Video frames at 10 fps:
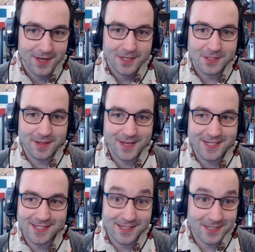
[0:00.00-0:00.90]
so they
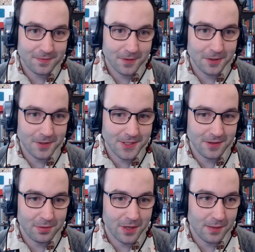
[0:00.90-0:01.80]
could see the difficulties and
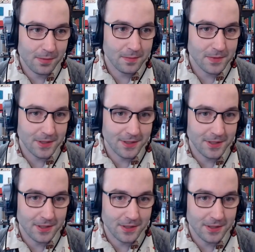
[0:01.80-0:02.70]
the problems in a,
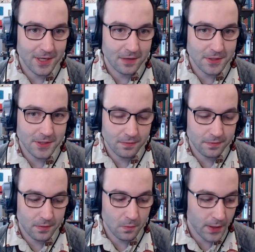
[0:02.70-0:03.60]
in a in kind of a
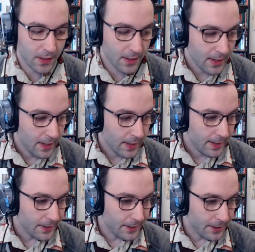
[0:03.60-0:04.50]
safe way.
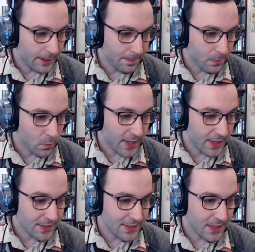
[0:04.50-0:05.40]
Um, we
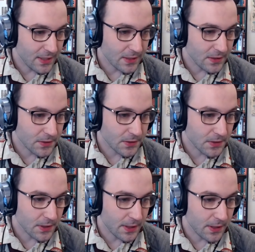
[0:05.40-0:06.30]
had
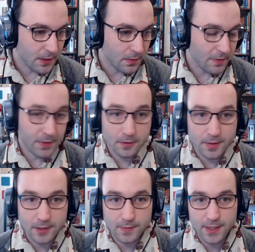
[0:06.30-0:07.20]
TAs, uh, even
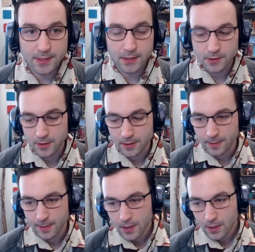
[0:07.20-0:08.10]
undergrads, we had take a turn.
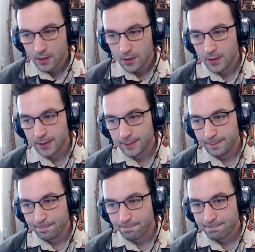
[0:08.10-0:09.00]

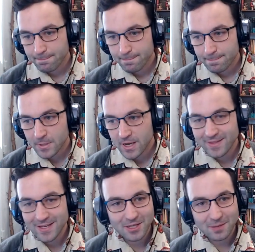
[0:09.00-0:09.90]
Um, and
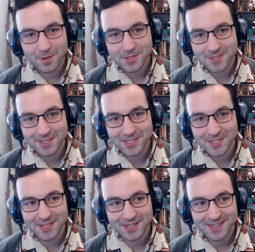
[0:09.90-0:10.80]
they saw parts of the
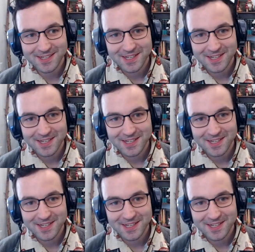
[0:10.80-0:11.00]
teaching